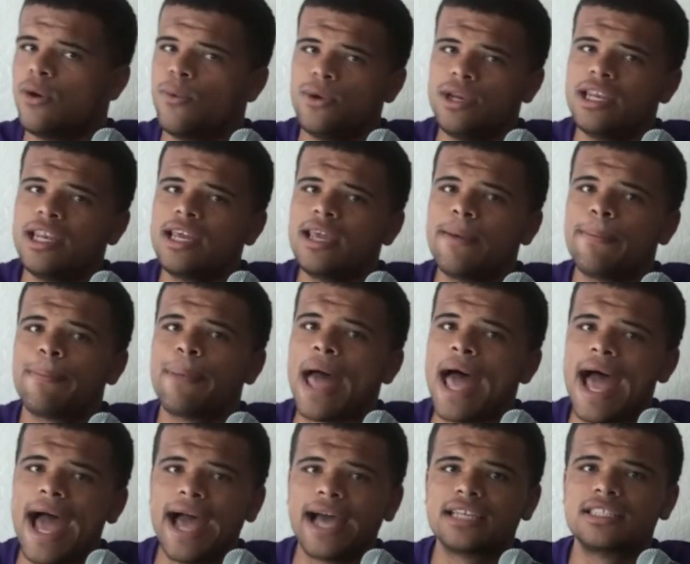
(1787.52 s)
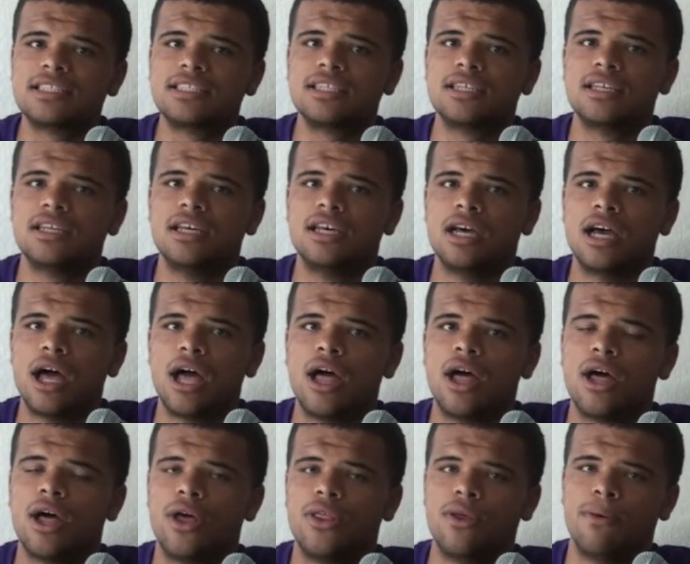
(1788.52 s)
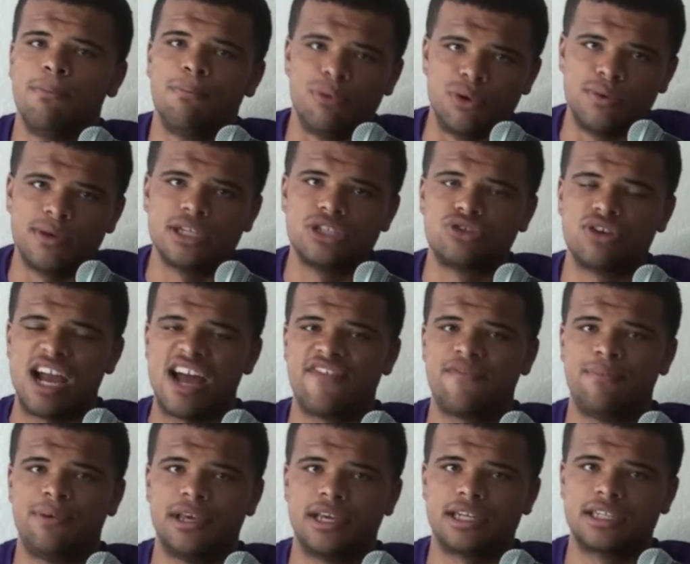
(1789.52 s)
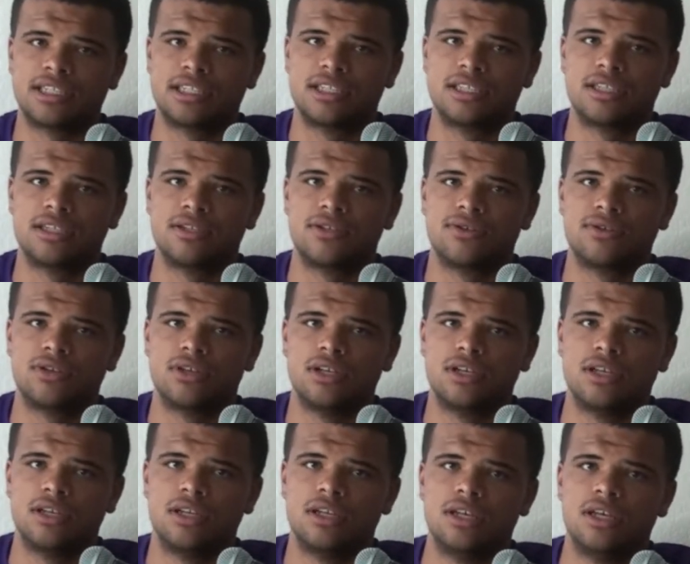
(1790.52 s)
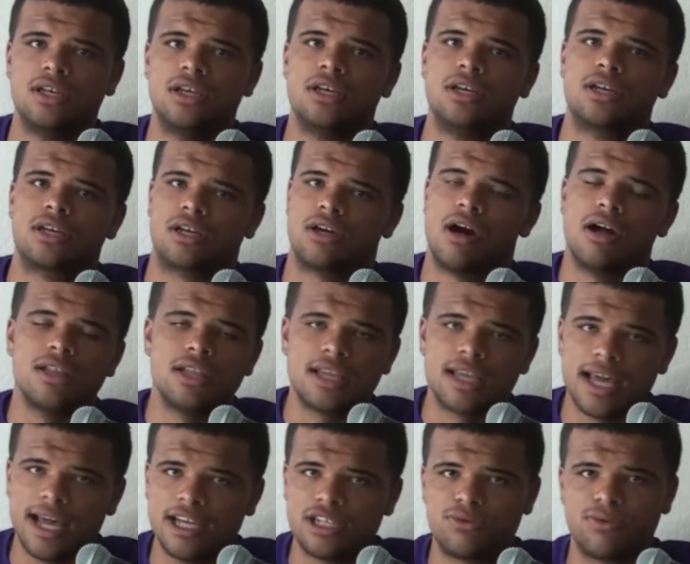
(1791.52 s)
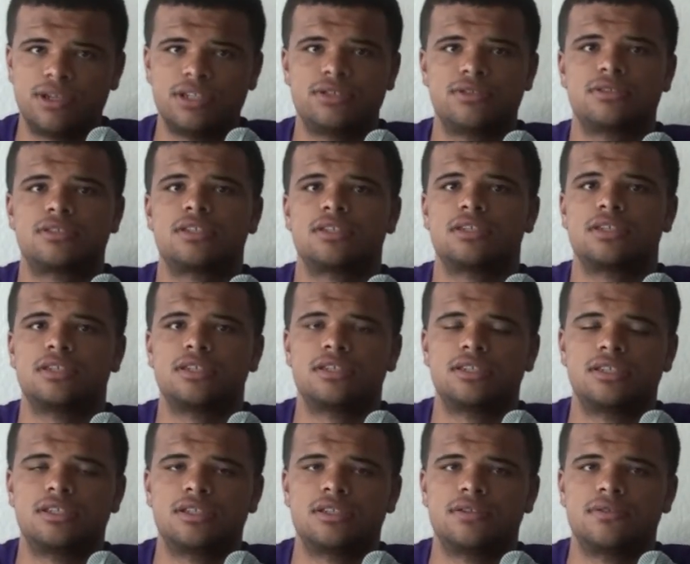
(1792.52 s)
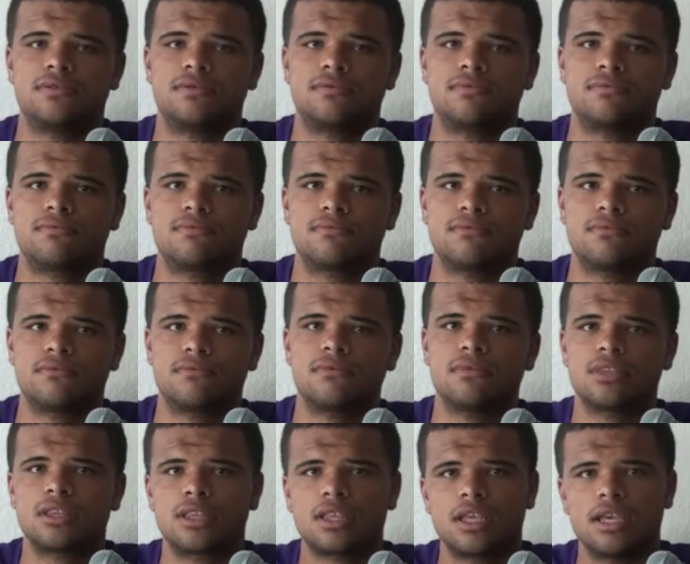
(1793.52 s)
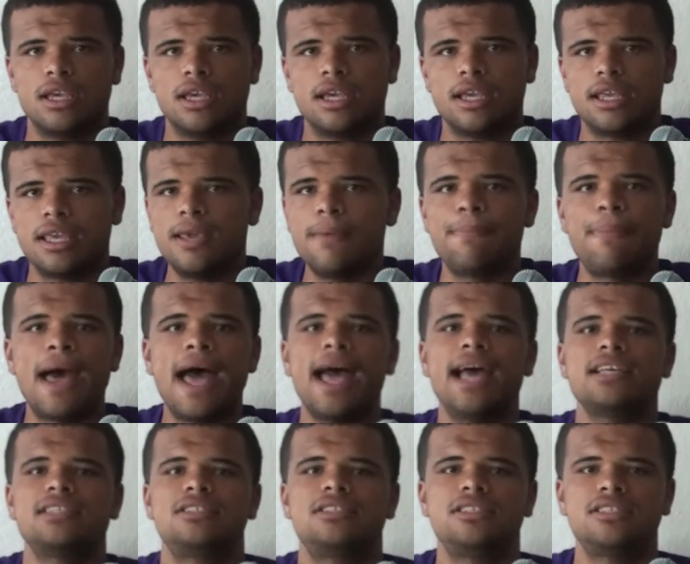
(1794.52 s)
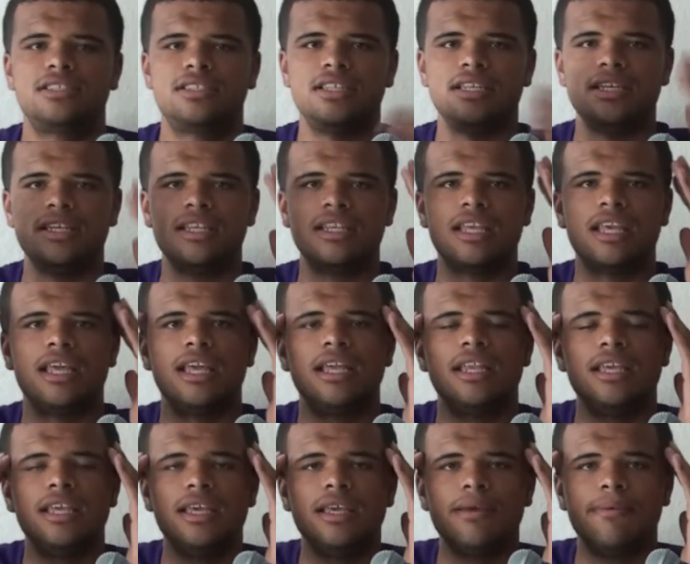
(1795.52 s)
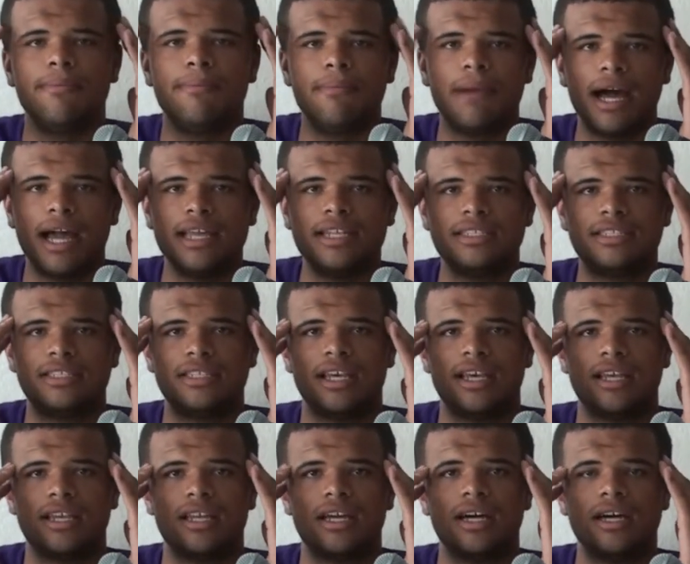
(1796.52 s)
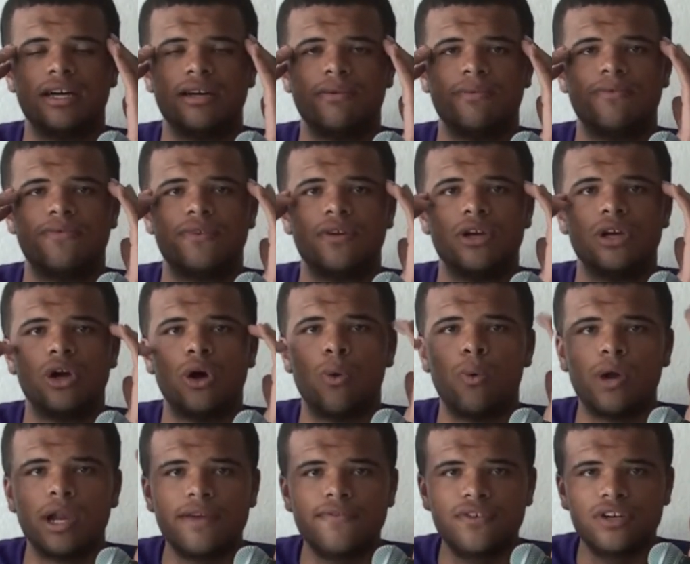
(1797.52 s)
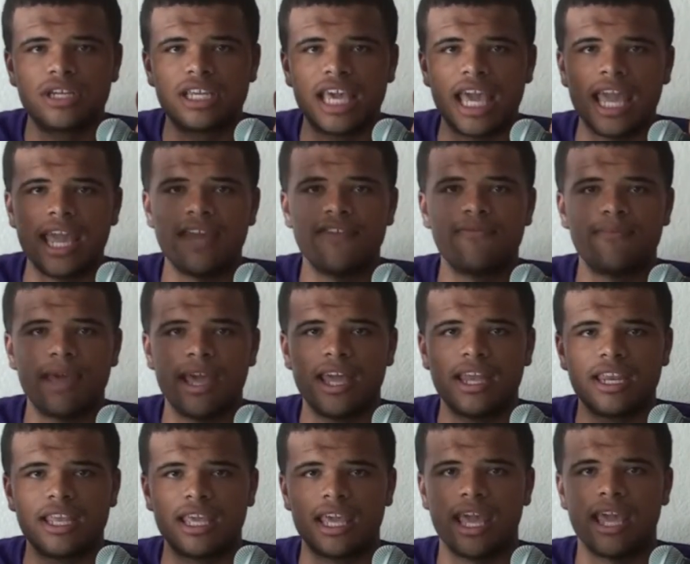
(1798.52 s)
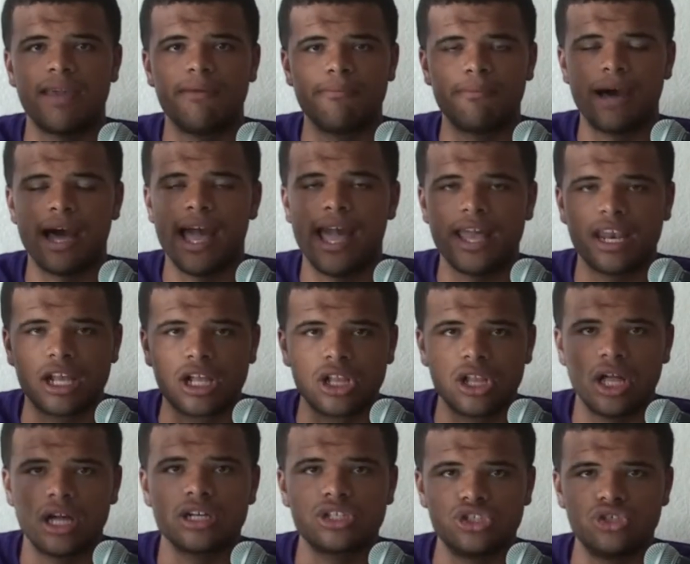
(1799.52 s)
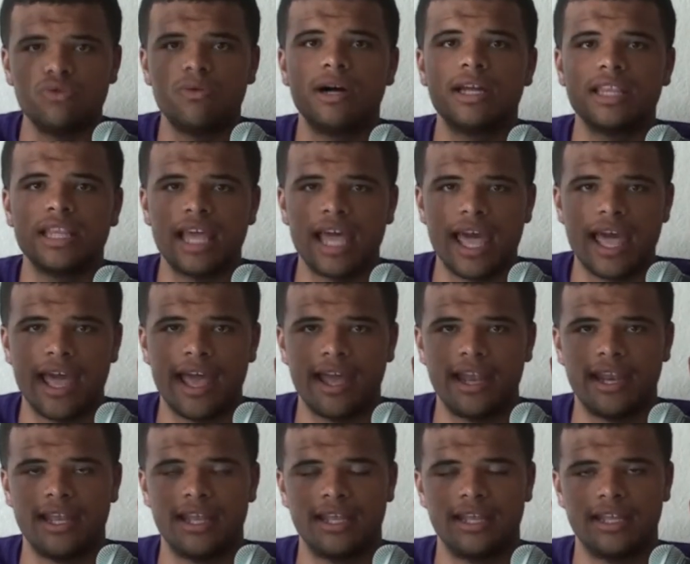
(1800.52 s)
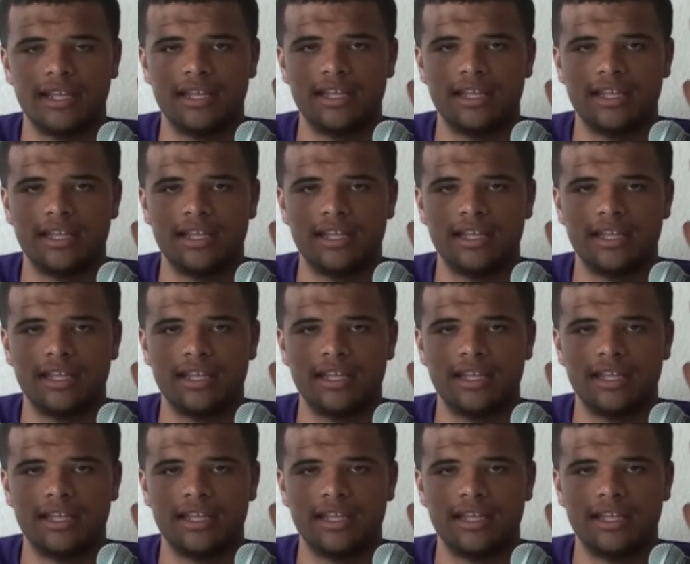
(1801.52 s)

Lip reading: We need to get past the booing draft picks, calling guys racial slurs. Get past just the idiot mindset of whatever caveman came by and clonked you on the head.